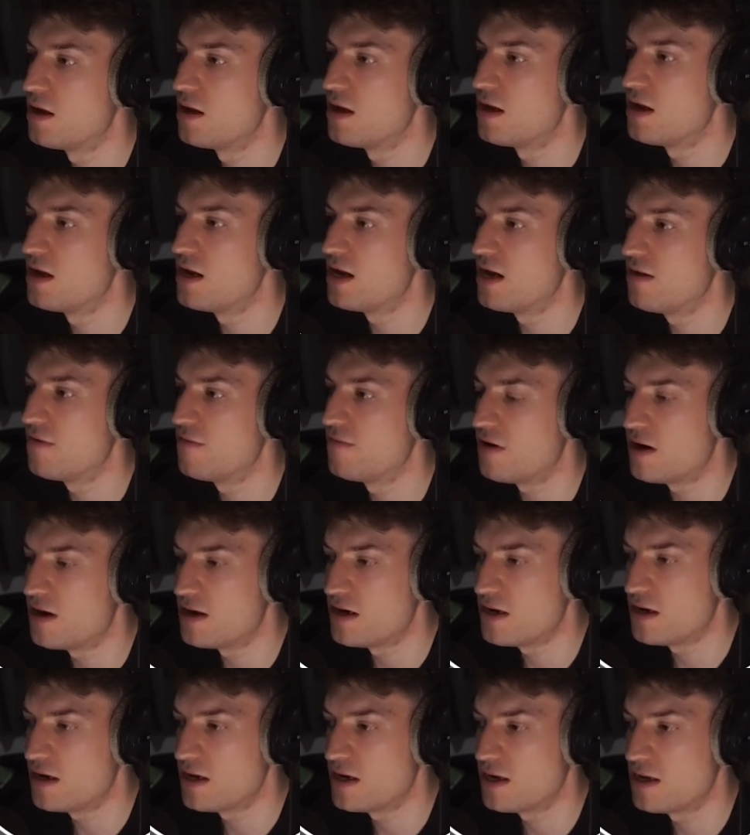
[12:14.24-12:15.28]
Now
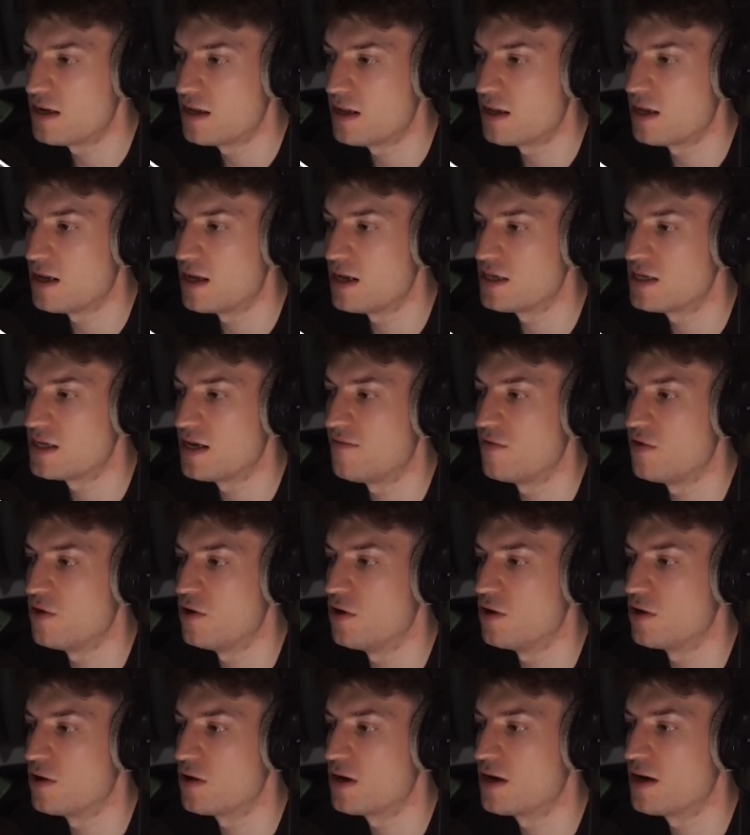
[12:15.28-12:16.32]
finally, let's have a
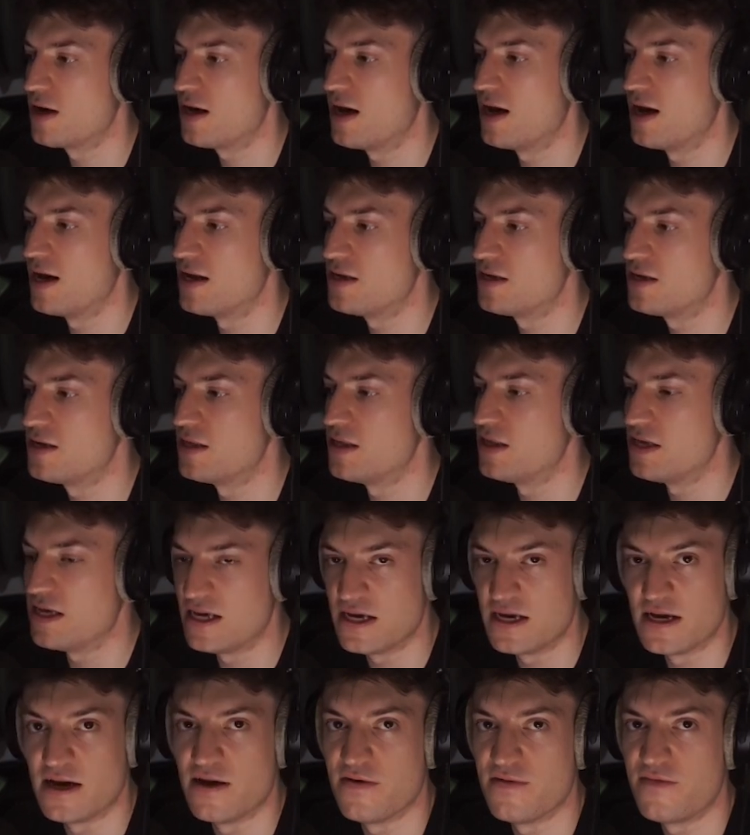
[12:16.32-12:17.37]
look at
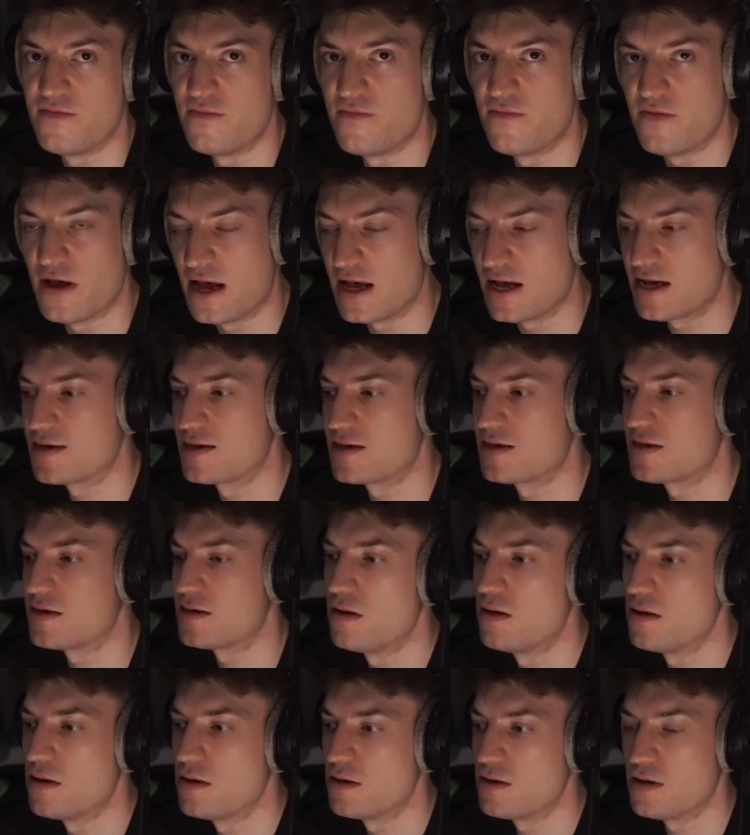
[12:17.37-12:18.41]
the effects.
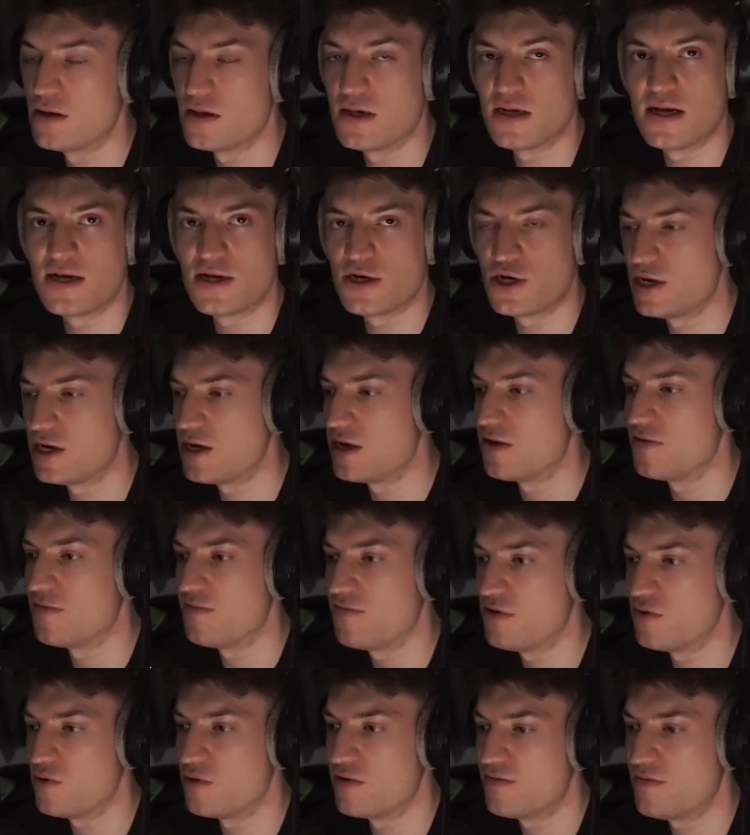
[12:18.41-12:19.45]
There's actually a
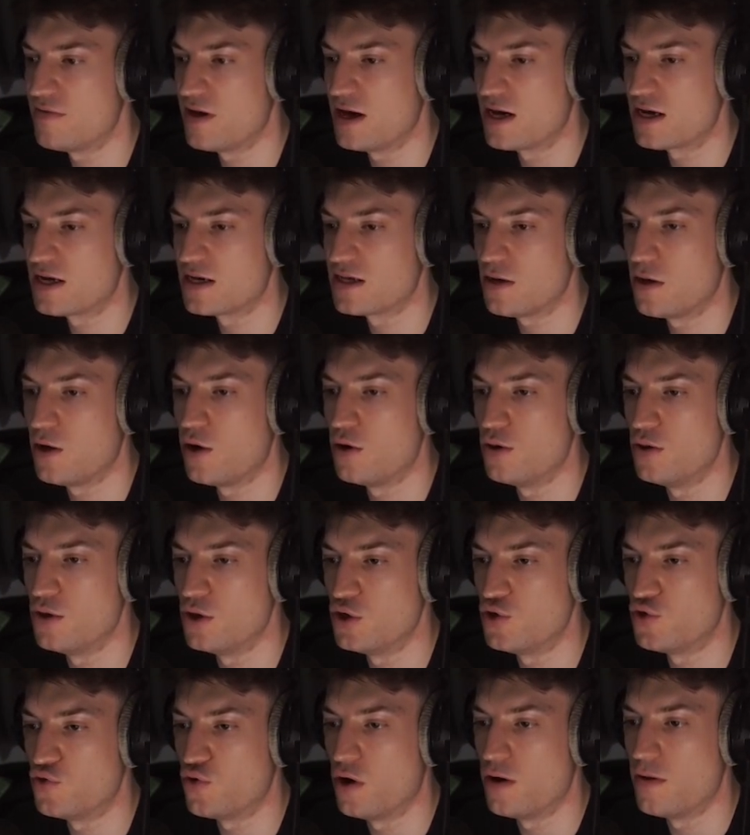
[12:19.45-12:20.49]
few effects on the
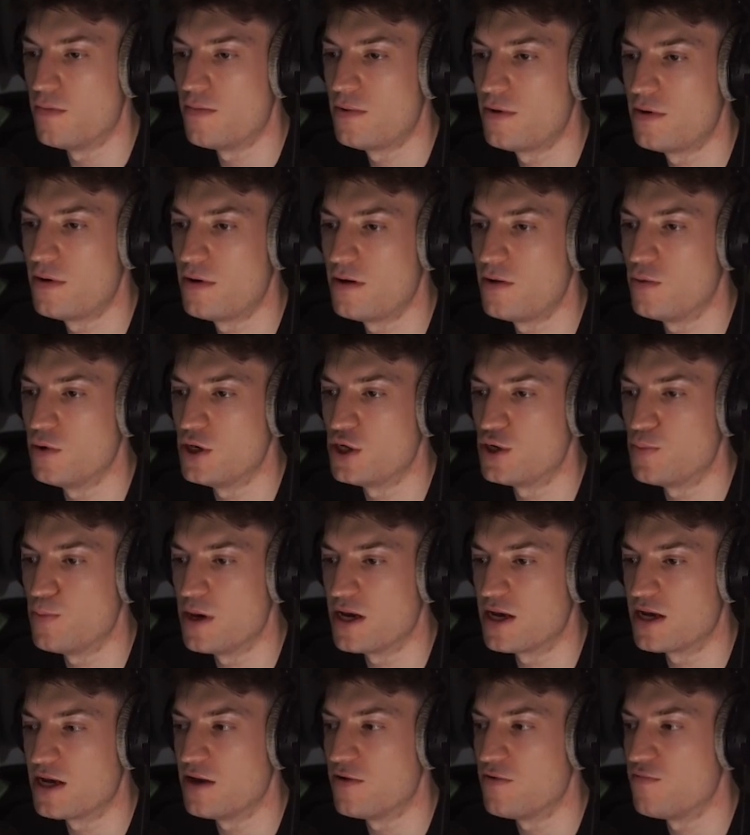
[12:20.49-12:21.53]
drop, which
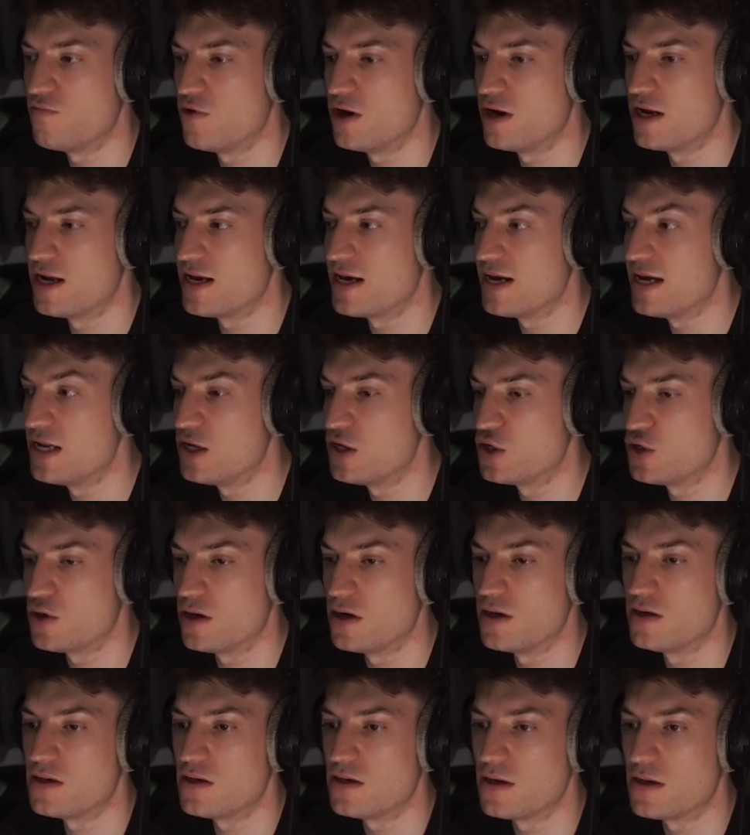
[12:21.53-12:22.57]
make it really
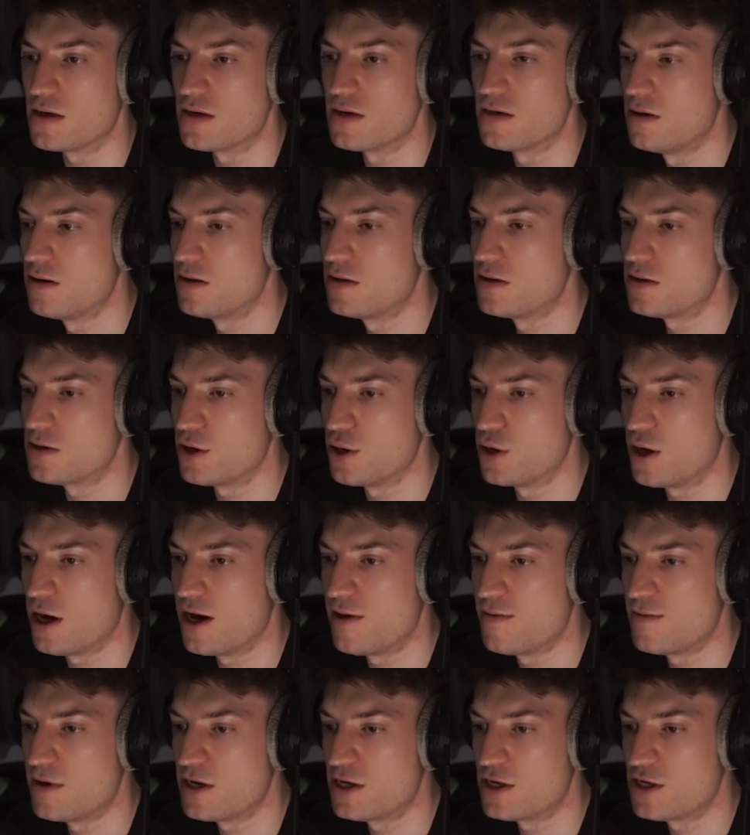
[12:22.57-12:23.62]
interesting. So I
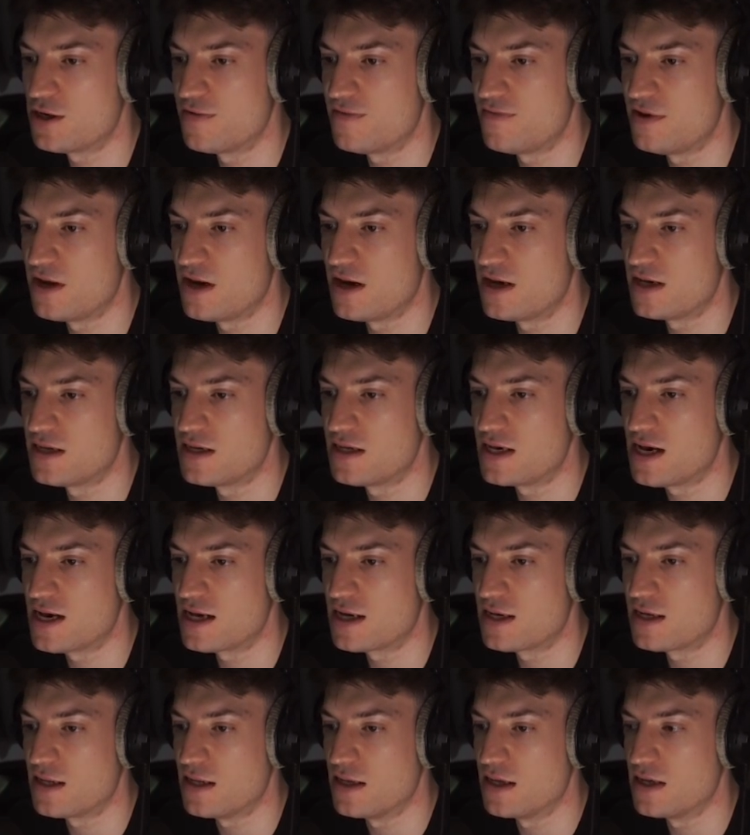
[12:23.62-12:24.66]
managed to
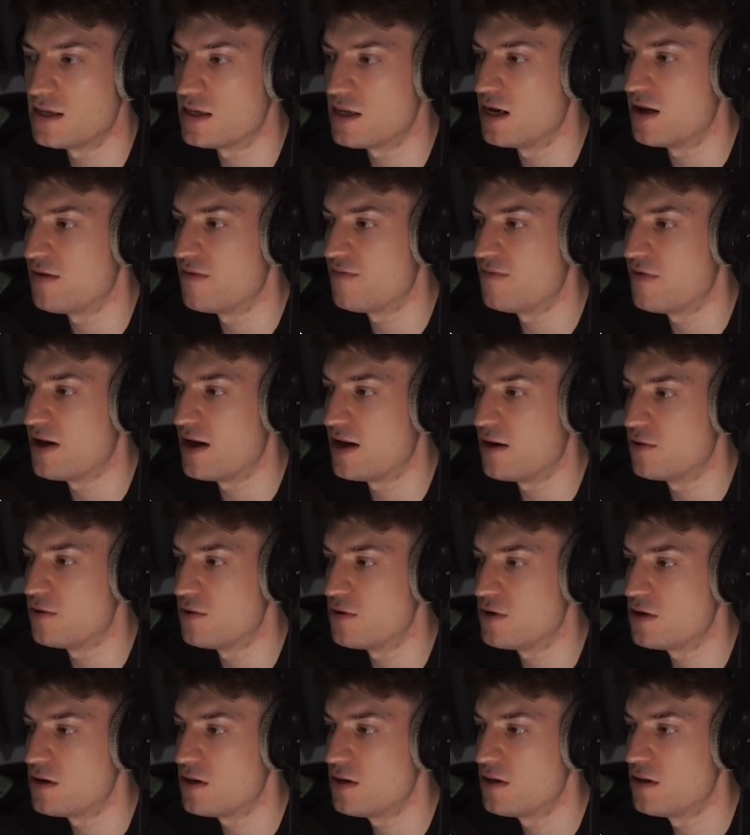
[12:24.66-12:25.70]
dissect this and I
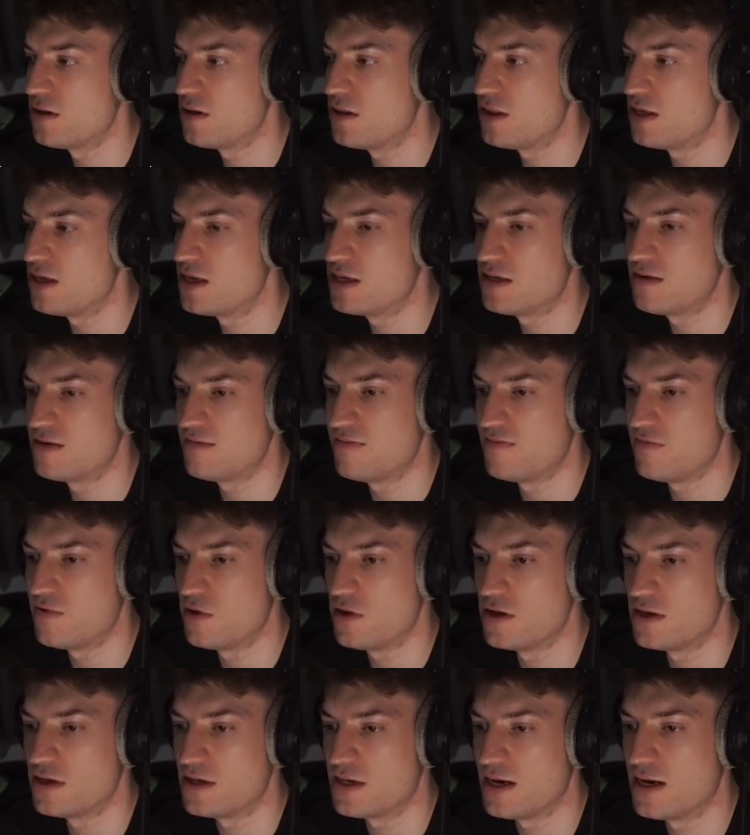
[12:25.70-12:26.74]
found this
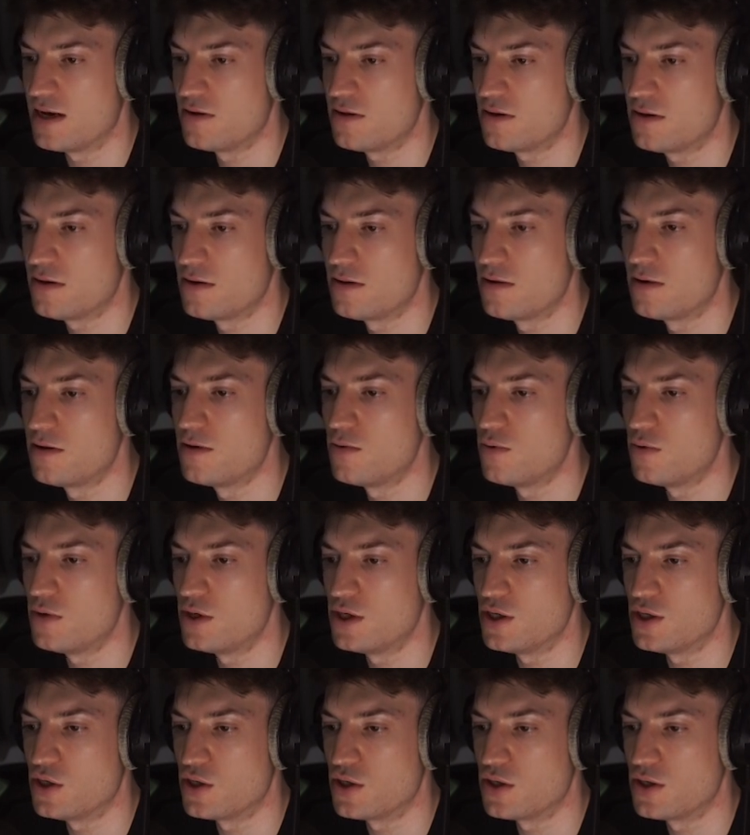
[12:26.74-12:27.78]
first sound, which
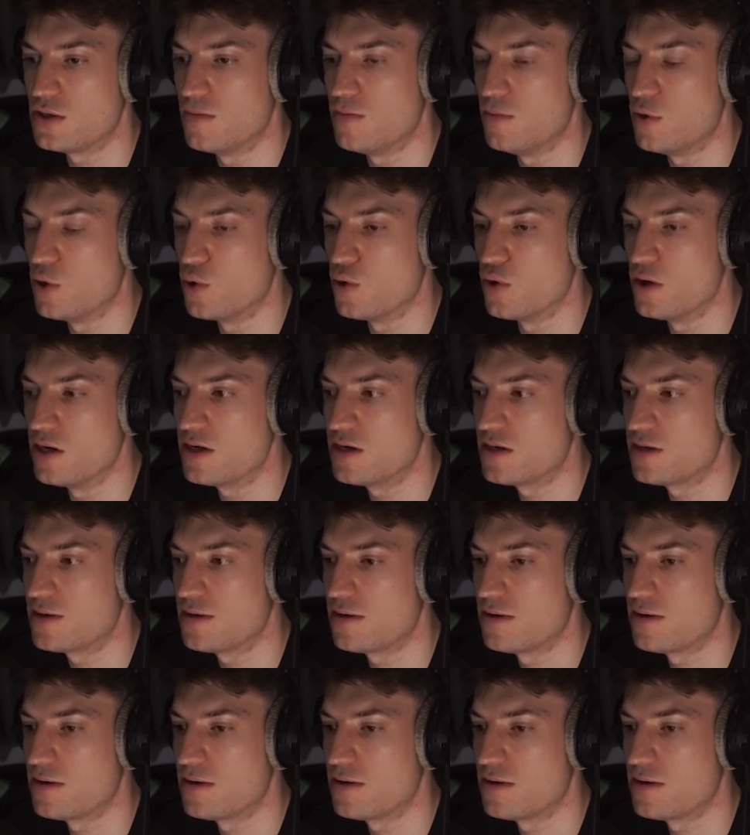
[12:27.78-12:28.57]
is just some noise.